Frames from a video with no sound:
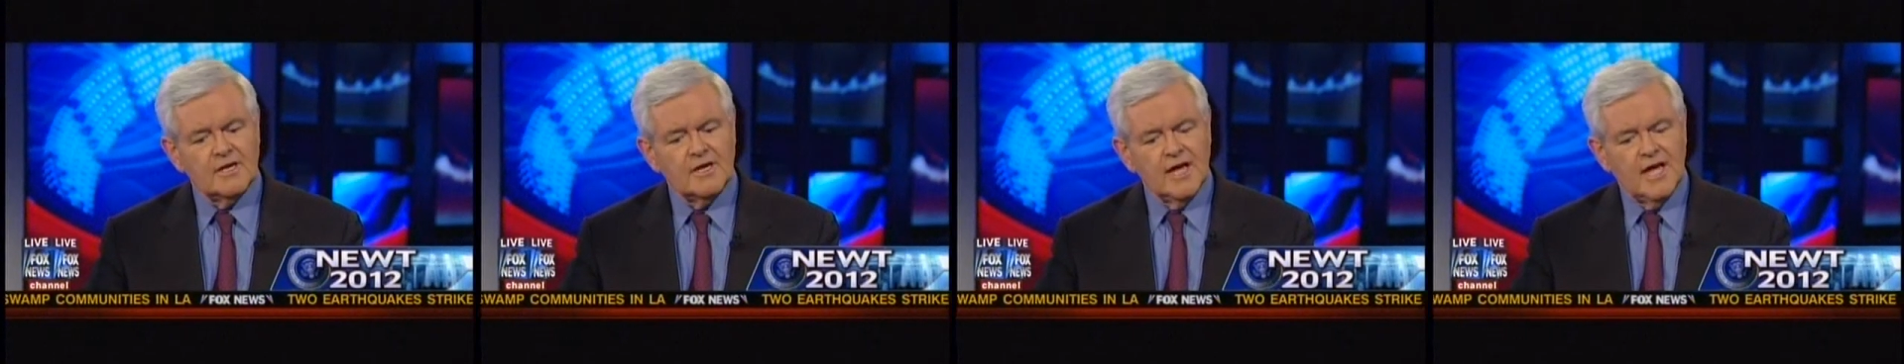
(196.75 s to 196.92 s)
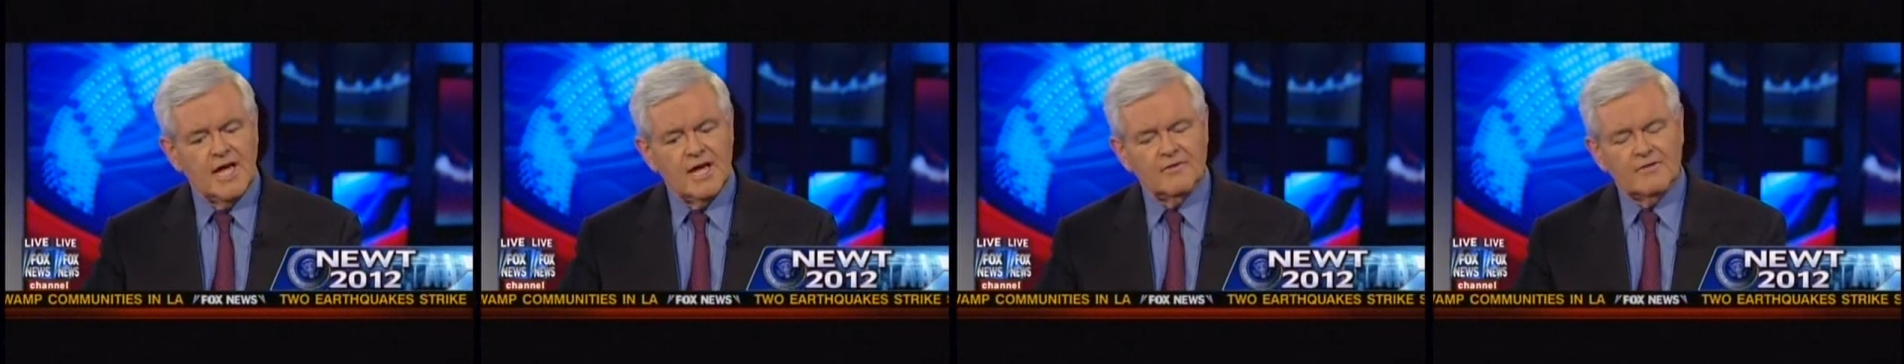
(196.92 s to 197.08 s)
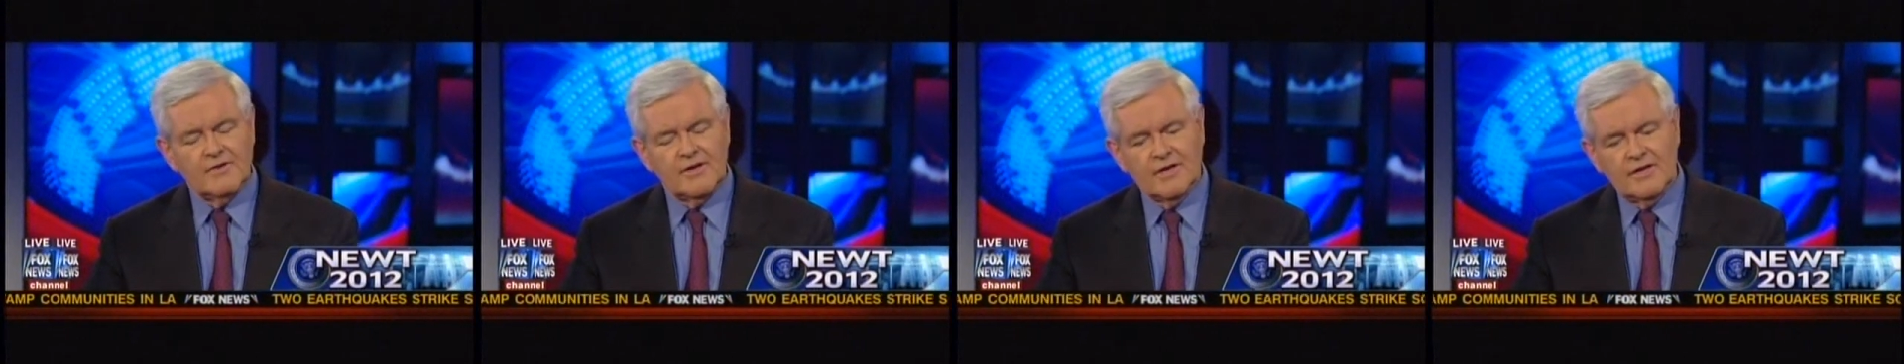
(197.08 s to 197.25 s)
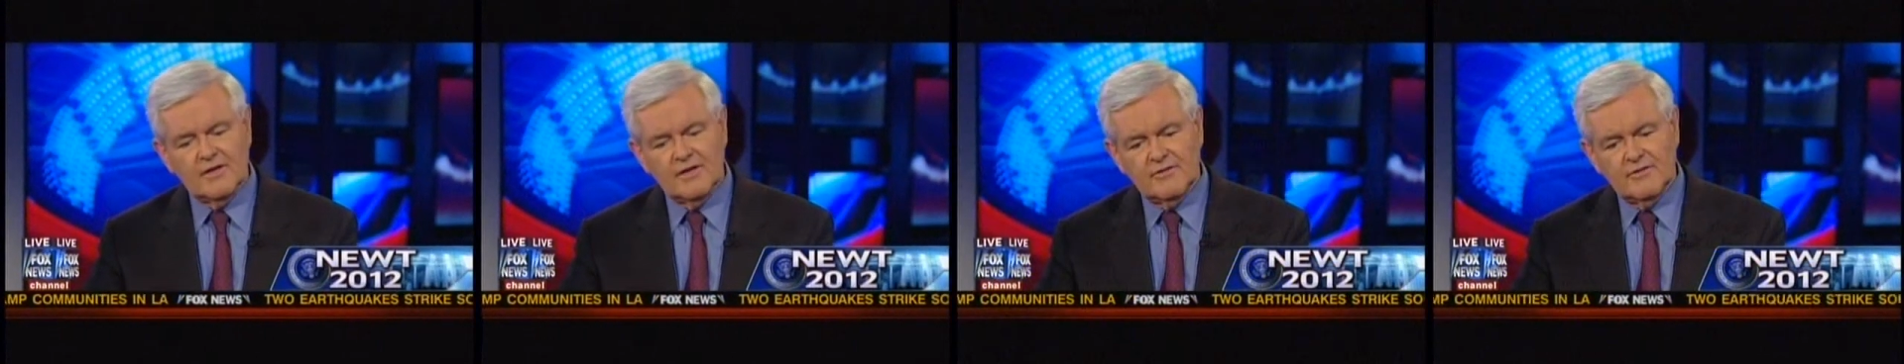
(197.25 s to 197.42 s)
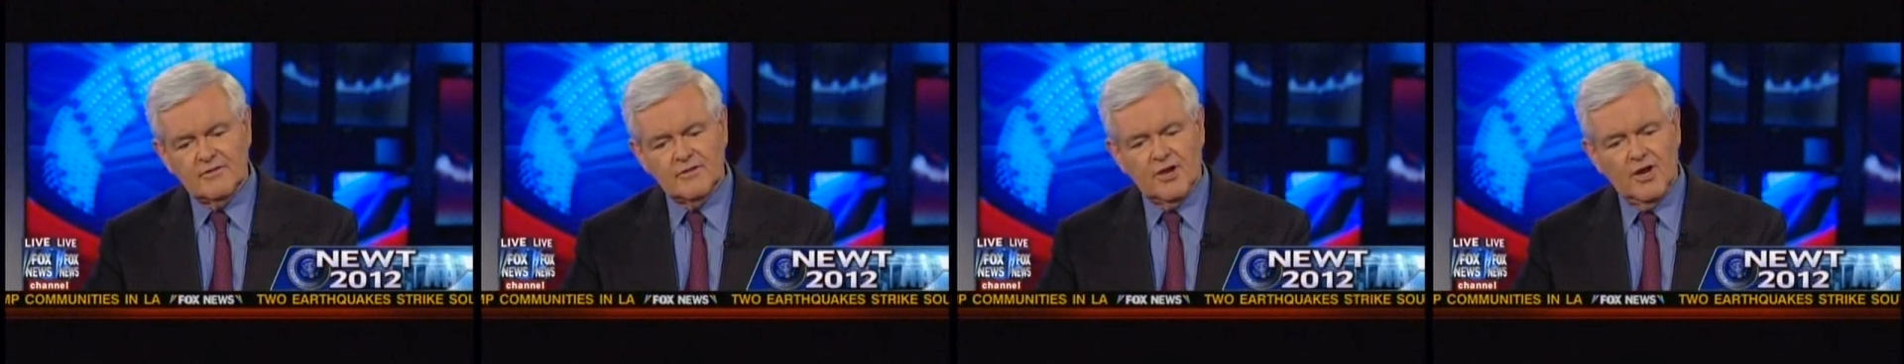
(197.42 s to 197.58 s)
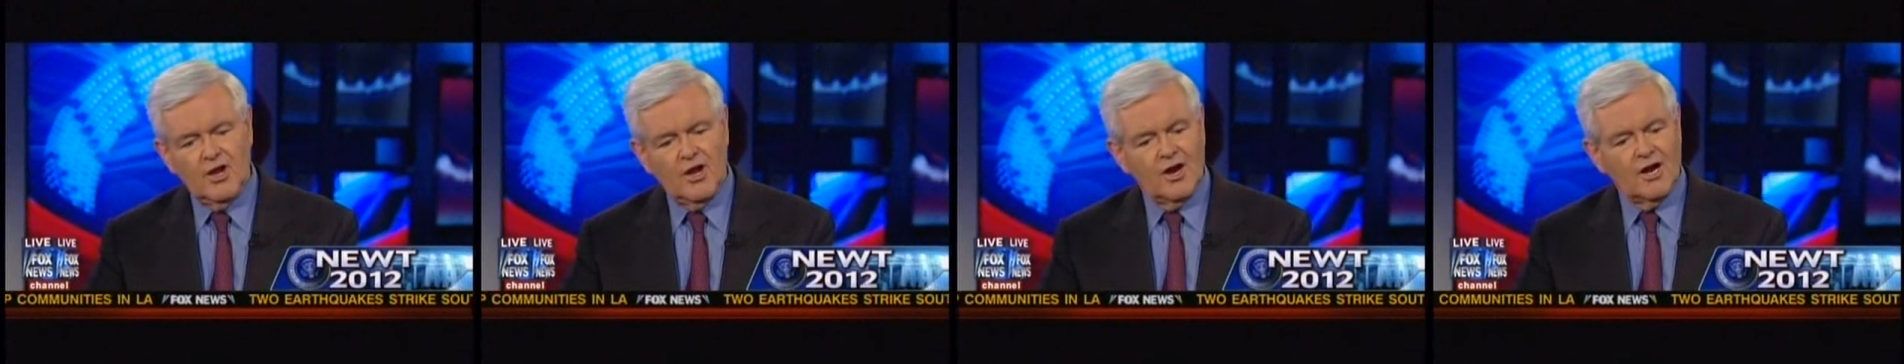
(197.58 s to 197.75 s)
Having
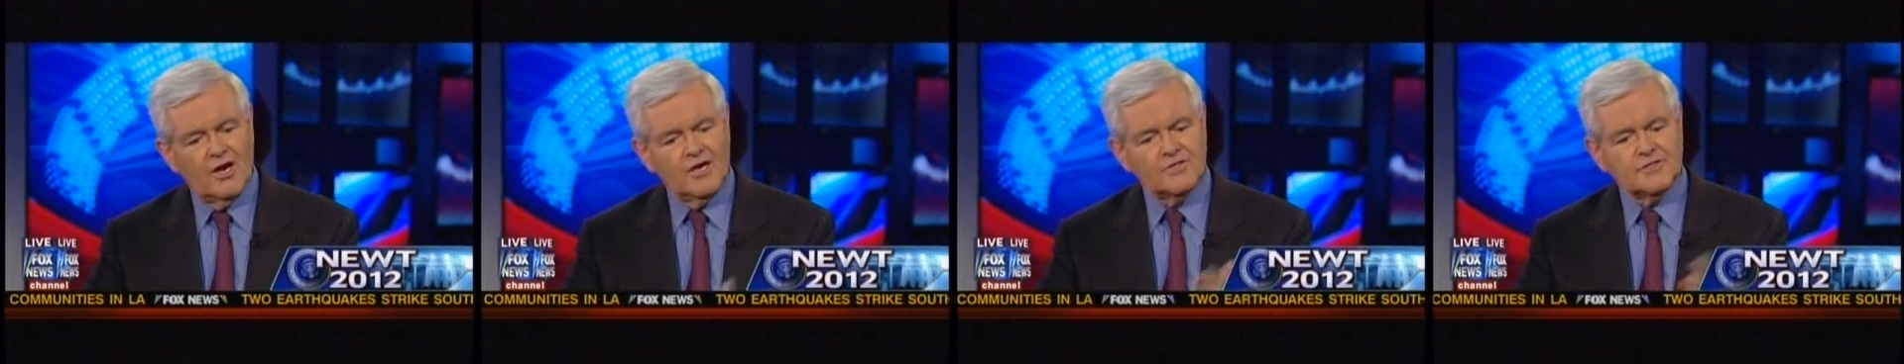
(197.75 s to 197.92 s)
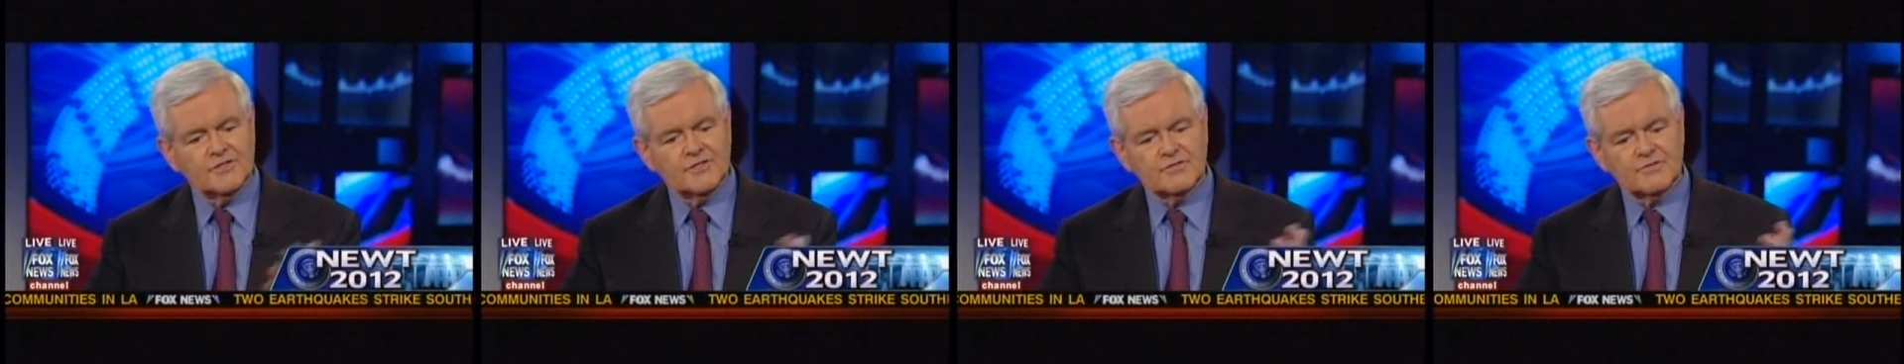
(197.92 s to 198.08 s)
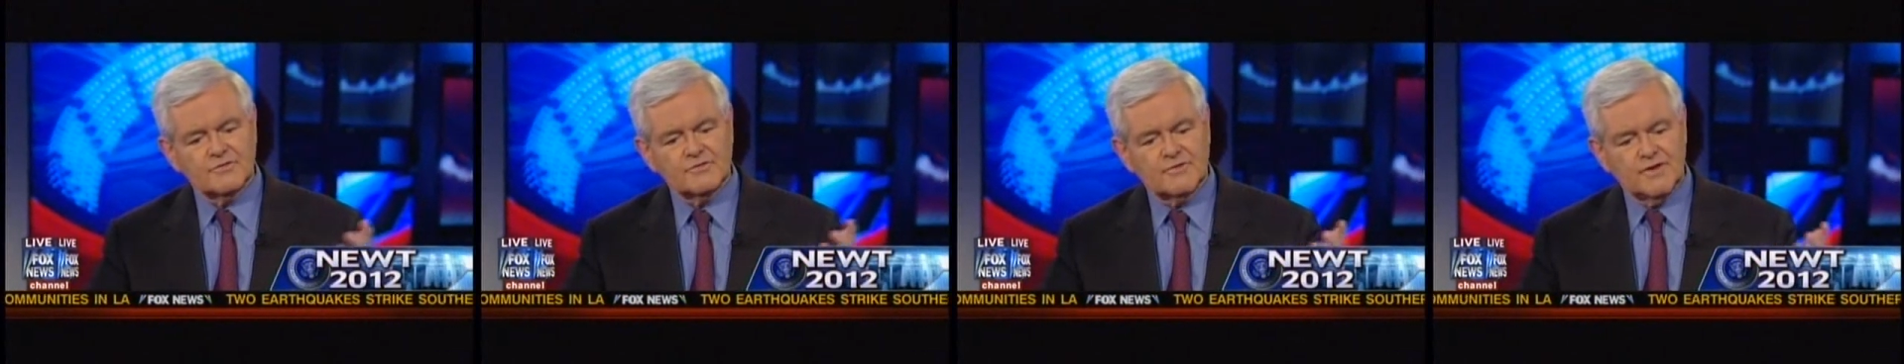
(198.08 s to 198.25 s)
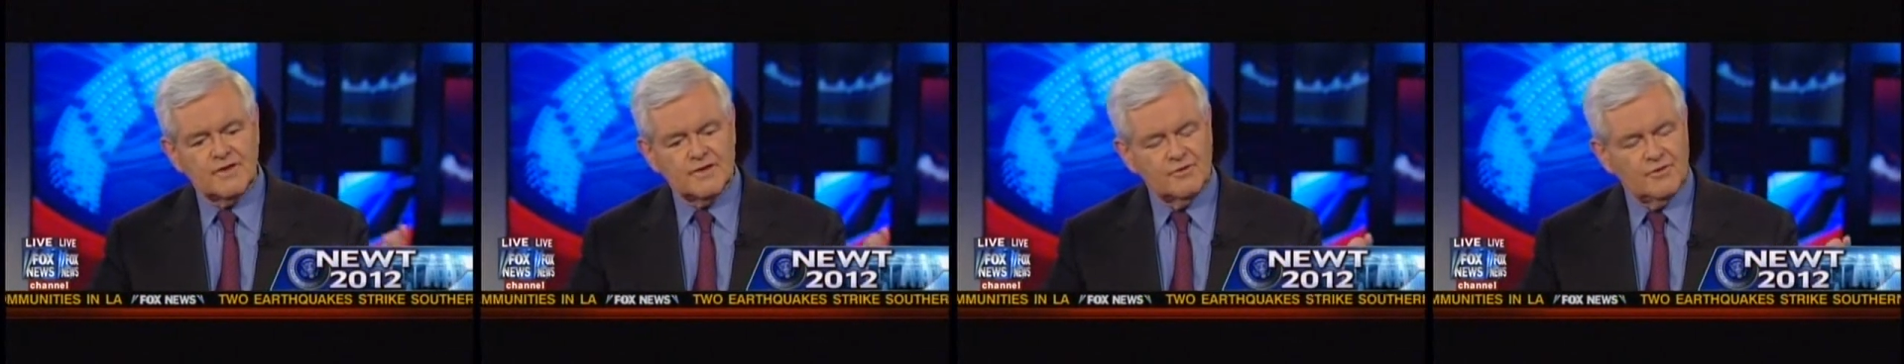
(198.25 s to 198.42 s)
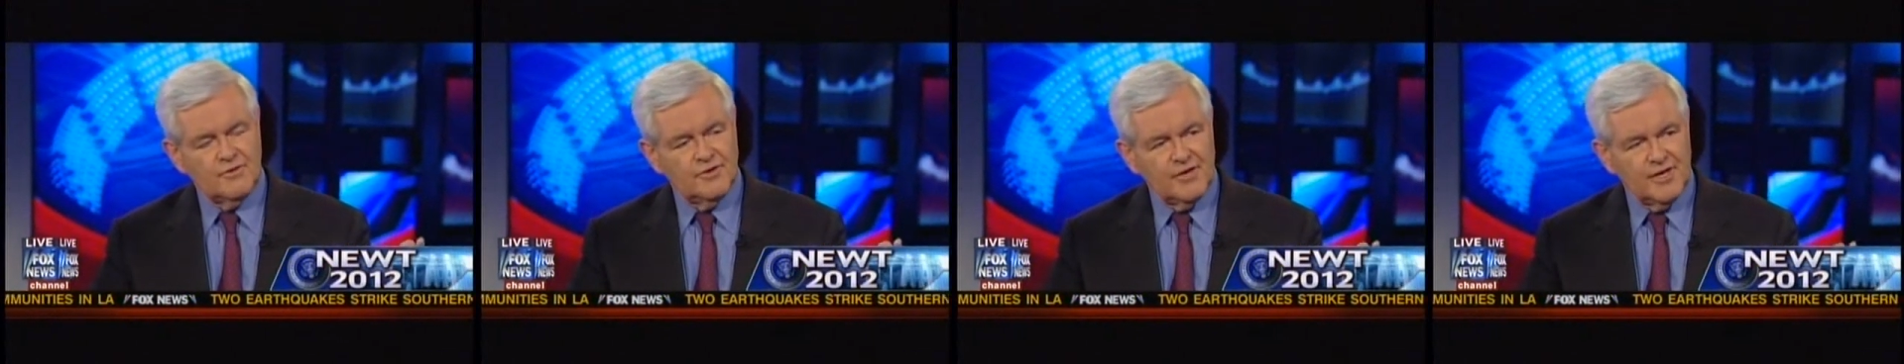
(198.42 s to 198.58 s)
the largest federal